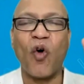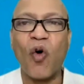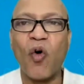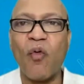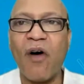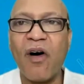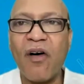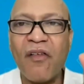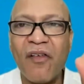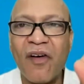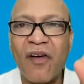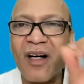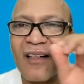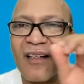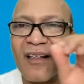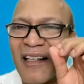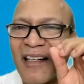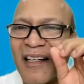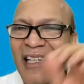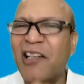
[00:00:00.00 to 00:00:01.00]

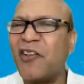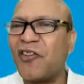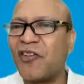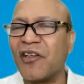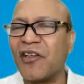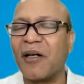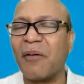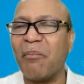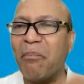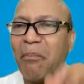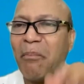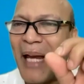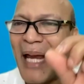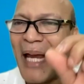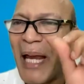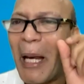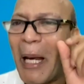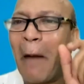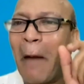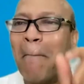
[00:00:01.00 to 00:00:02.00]
overworked teacher
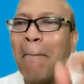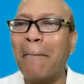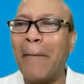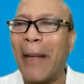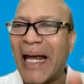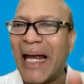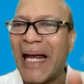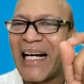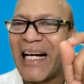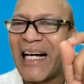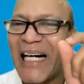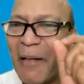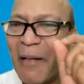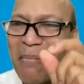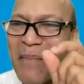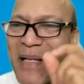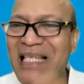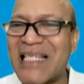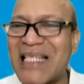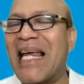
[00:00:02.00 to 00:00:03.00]
may make a
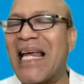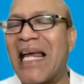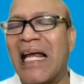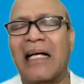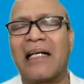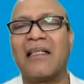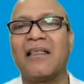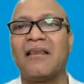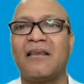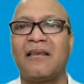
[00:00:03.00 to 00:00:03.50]
mistake.